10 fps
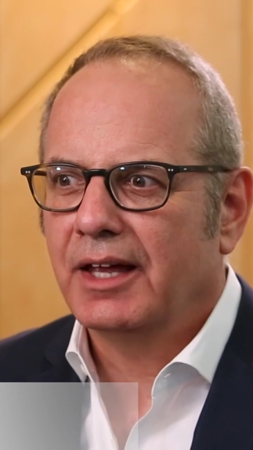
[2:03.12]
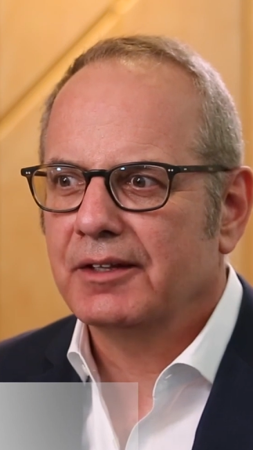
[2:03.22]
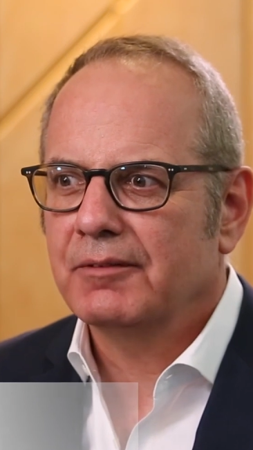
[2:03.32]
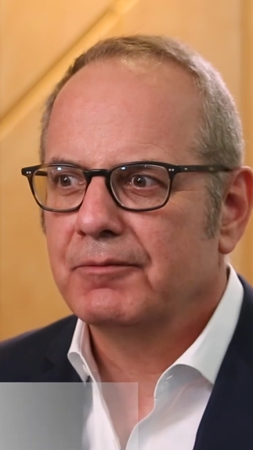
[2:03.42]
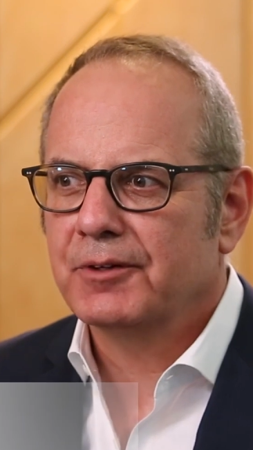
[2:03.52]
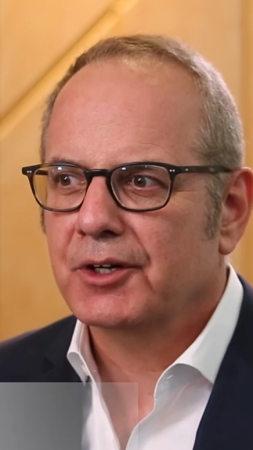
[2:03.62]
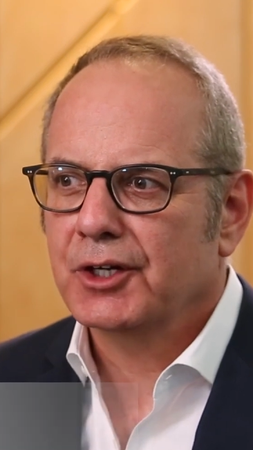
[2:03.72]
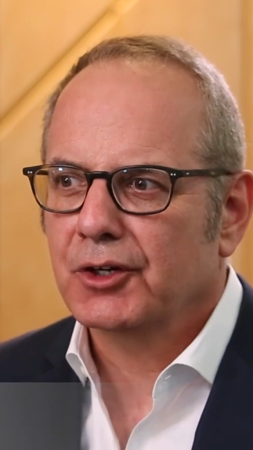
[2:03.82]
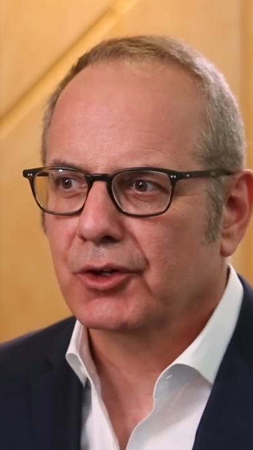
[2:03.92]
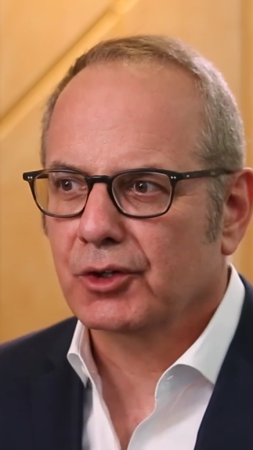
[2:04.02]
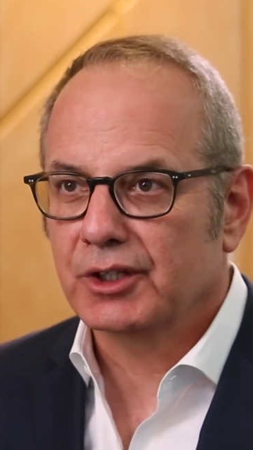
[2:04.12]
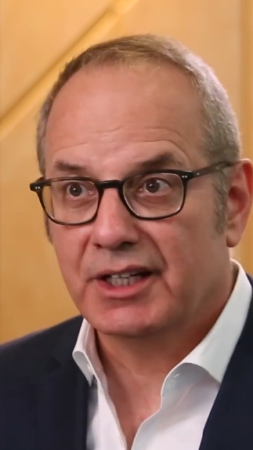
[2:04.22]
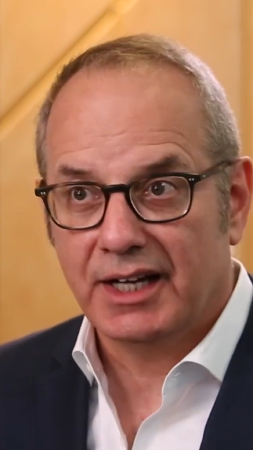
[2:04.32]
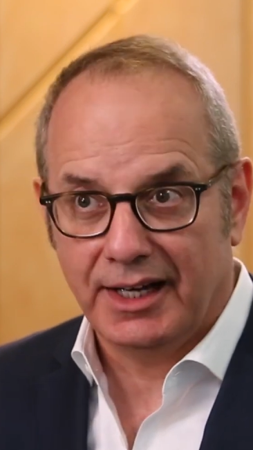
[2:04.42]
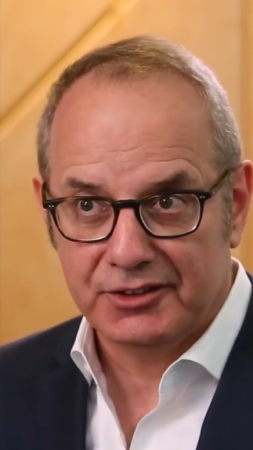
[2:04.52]
at the very early
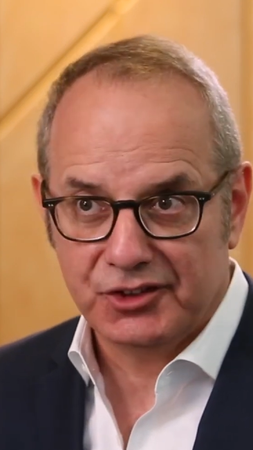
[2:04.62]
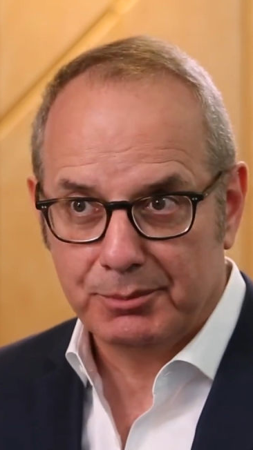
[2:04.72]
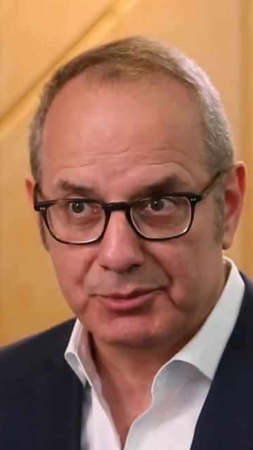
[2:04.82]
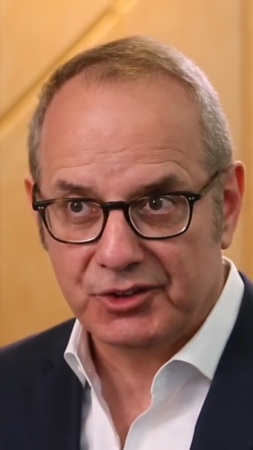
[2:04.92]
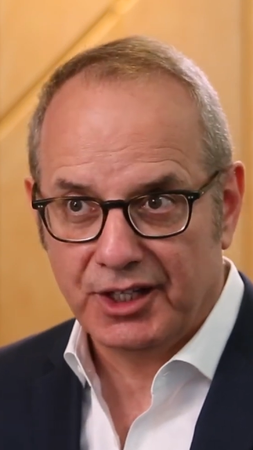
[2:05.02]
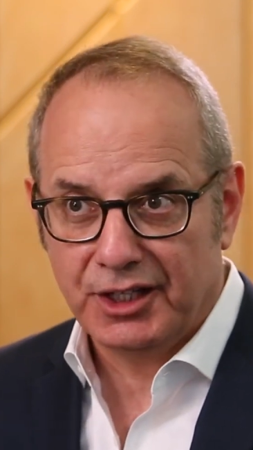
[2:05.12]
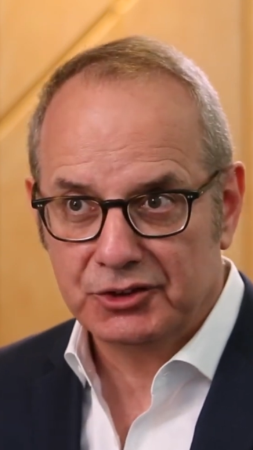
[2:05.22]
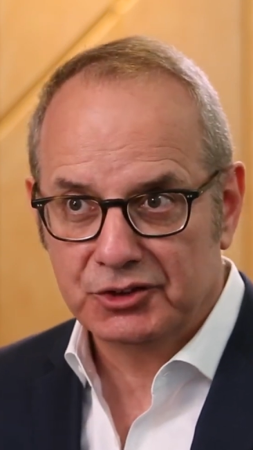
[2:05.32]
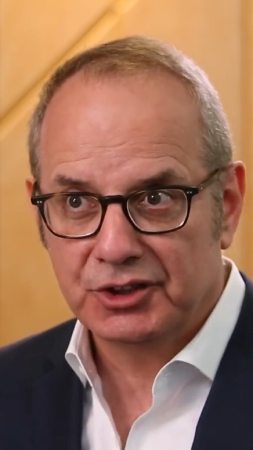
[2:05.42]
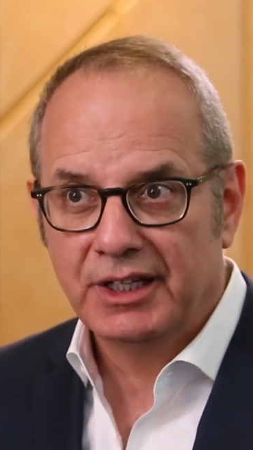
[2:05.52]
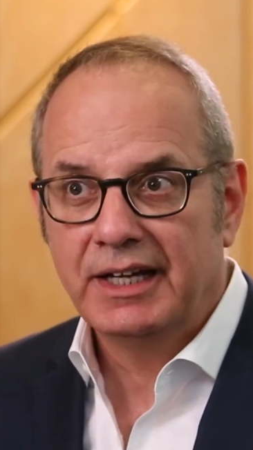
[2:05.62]
concept stage